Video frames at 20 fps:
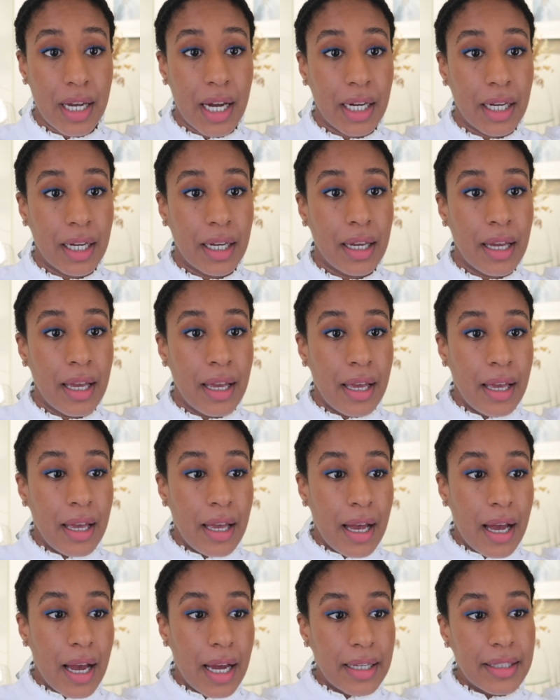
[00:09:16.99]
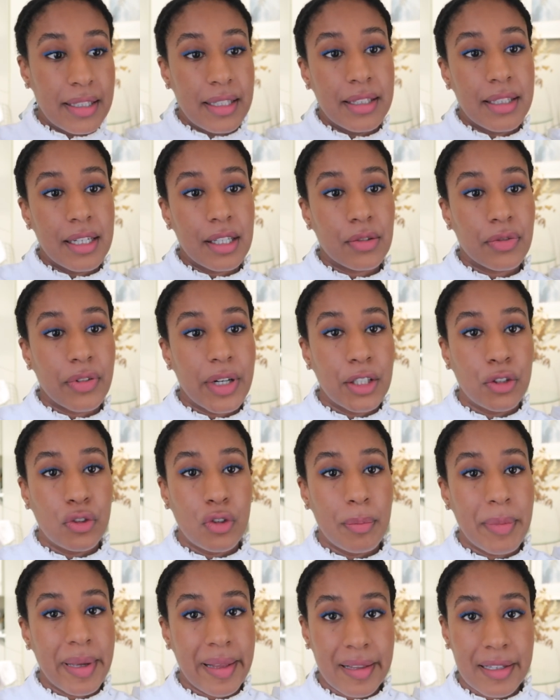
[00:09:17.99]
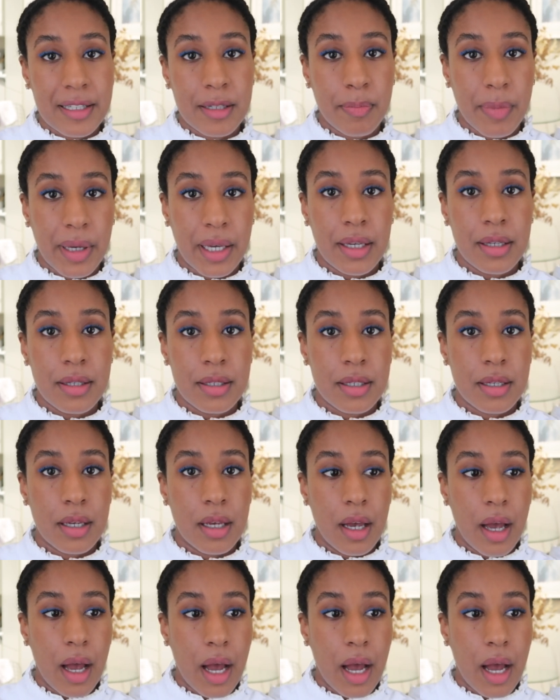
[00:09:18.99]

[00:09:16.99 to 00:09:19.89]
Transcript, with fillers: I I did not find the middle space.